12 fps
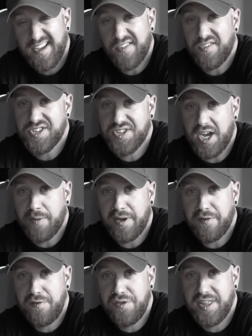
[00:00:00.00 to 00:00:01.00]
And let's talk
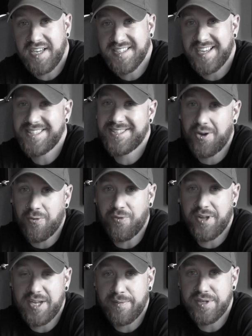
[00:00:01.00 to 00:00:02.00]
about a few things I don't
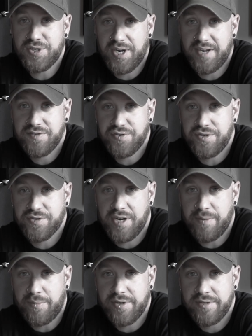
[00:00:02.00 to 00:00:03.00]
like about the Triumph Street
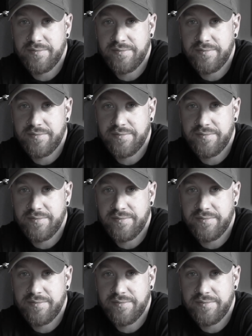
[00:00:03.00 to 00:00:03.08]
Scrambler.